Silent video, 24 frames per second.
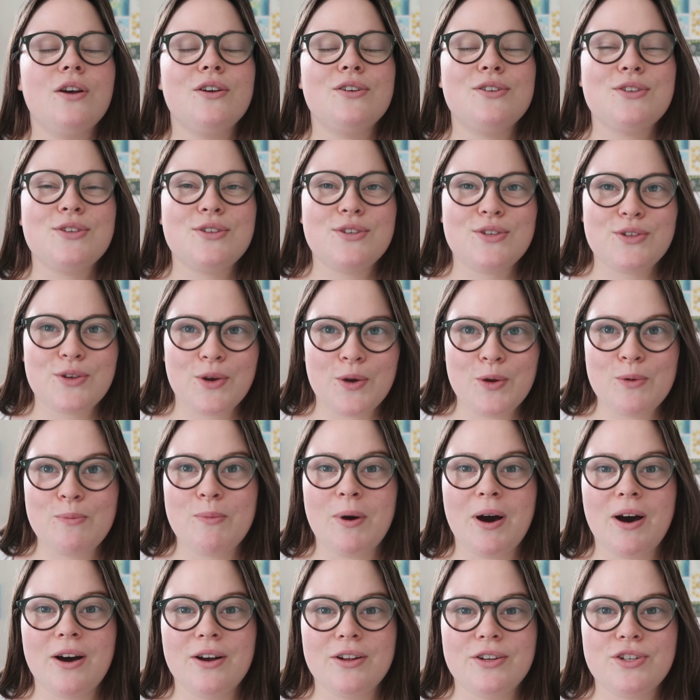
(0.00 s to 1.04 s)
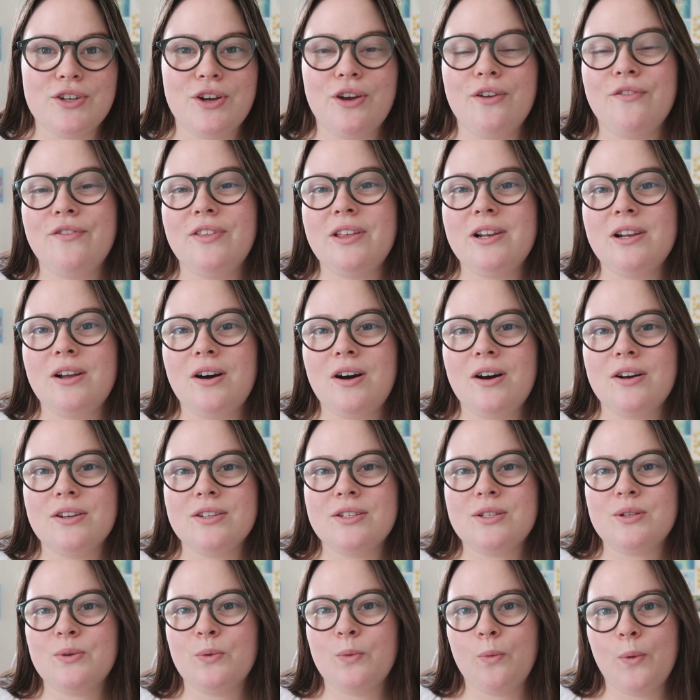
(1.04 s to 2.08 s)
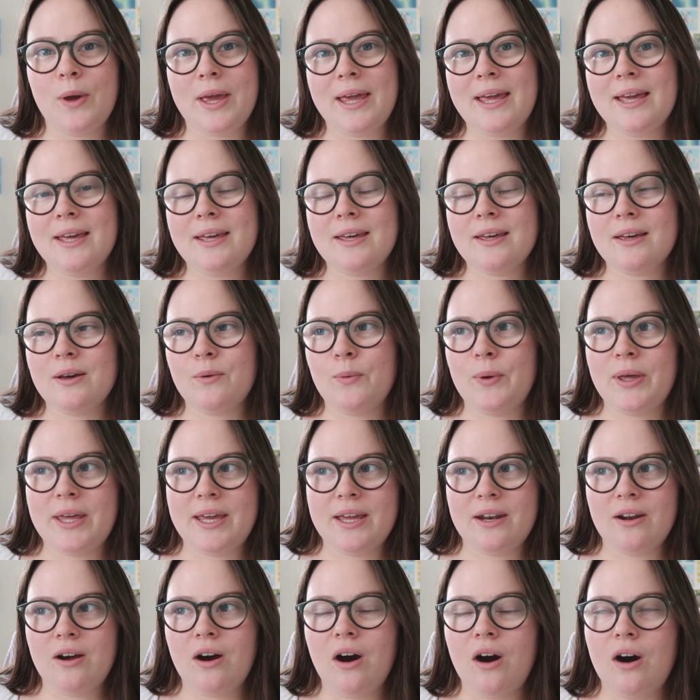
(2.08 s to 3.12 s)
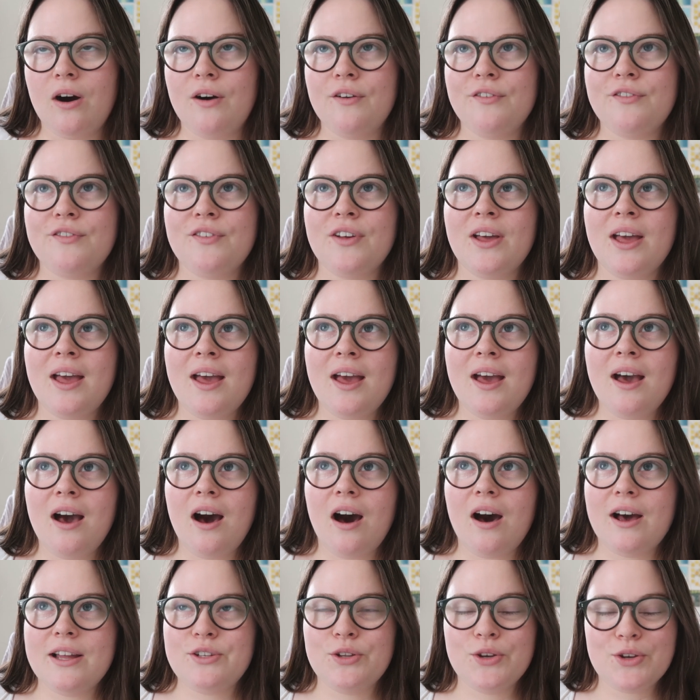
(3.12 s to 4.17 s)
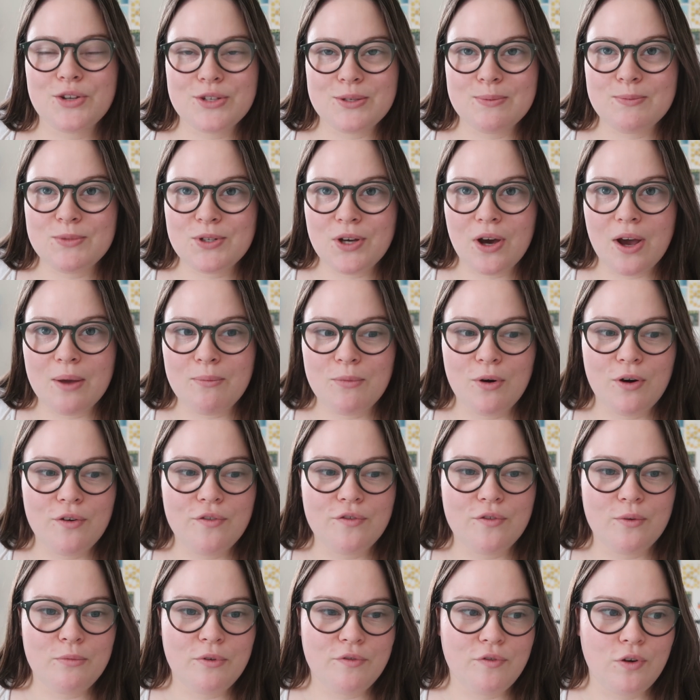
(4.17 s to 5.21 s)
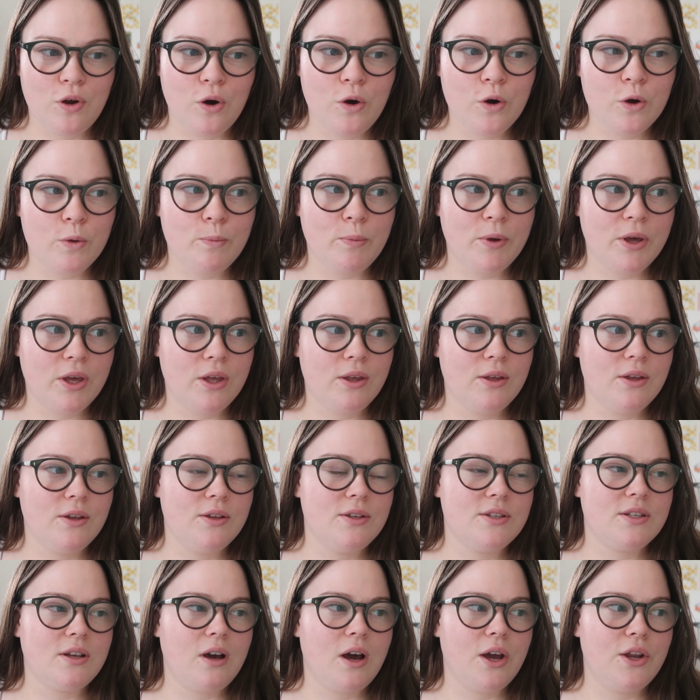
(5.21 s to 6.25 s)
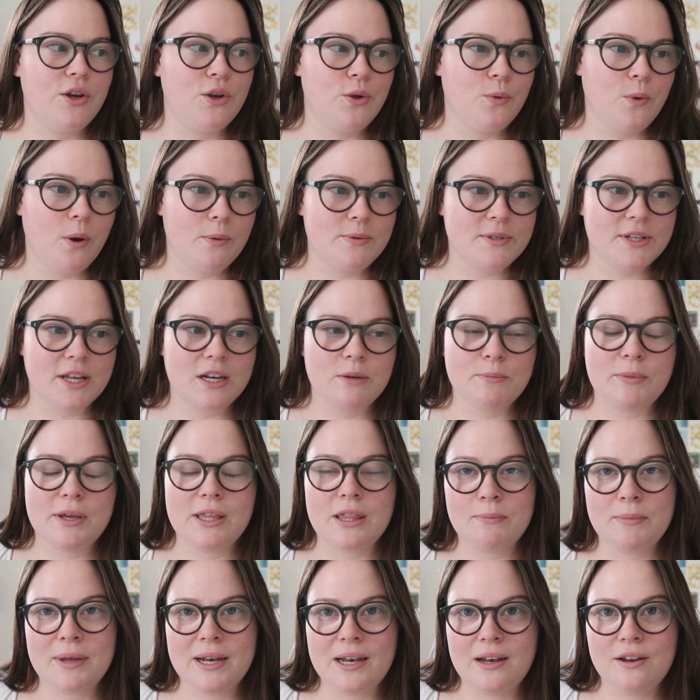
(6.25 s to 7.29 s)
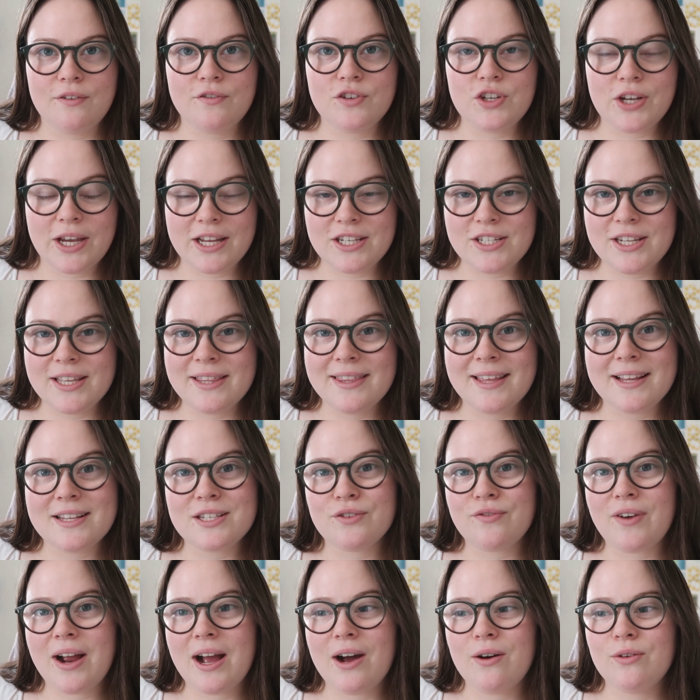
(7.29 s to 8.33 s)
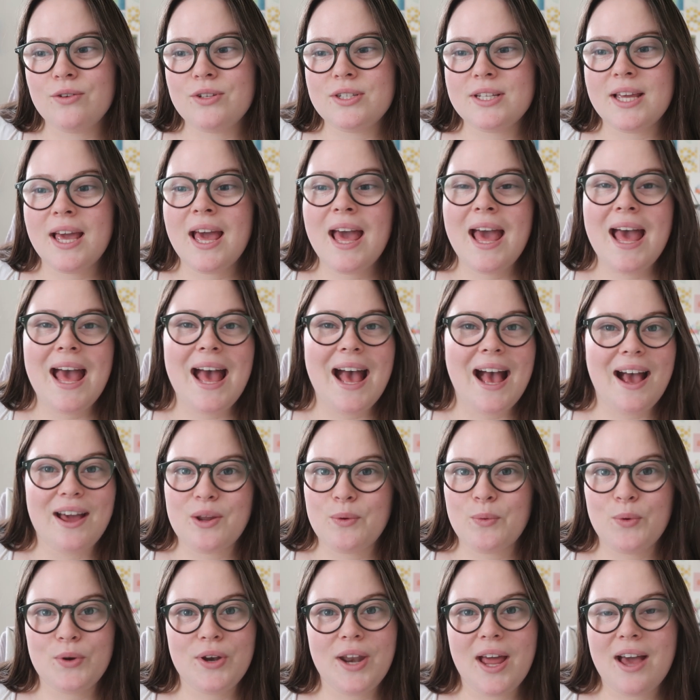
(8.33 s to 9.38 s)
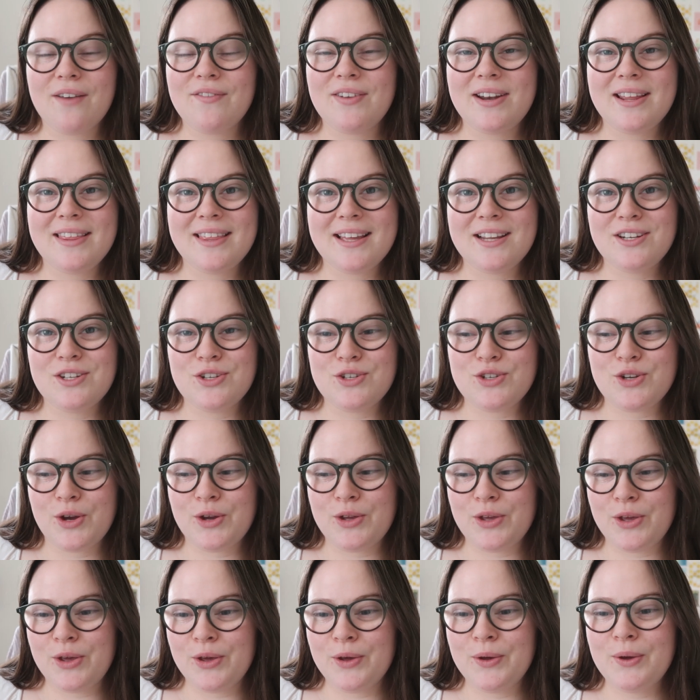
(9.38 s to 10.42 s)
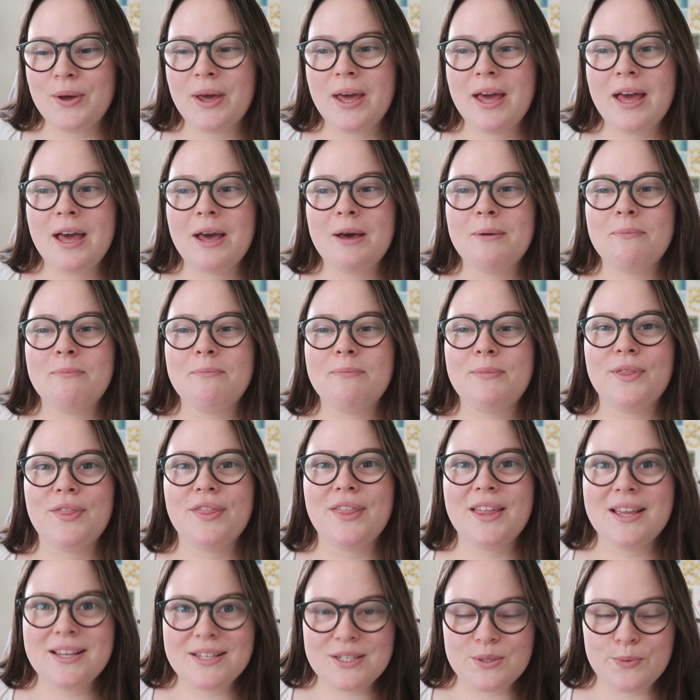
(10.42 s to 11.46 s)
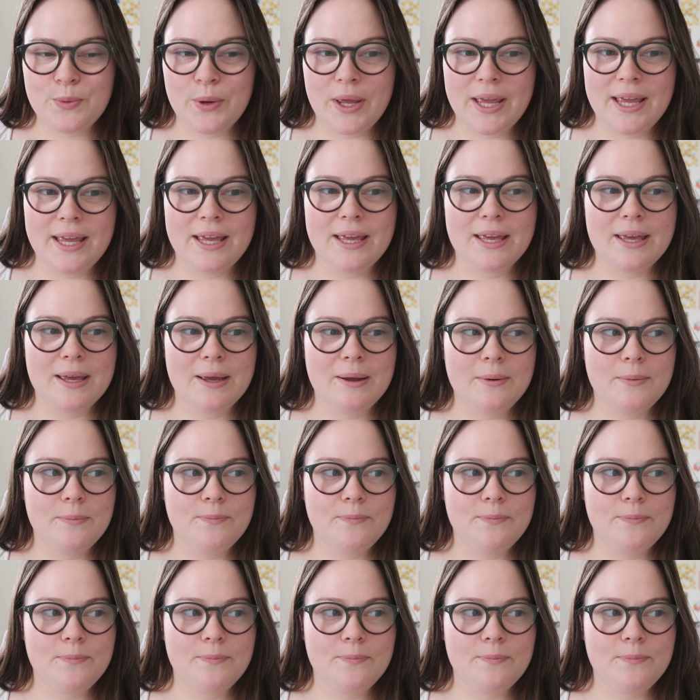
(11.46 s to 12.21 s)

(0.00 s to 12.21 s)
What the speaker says: so much over the last week and a half. I took some time off from the vlog because I knew I was going to be in the middle of changing things around and I wouldn't have anything to show you. But this week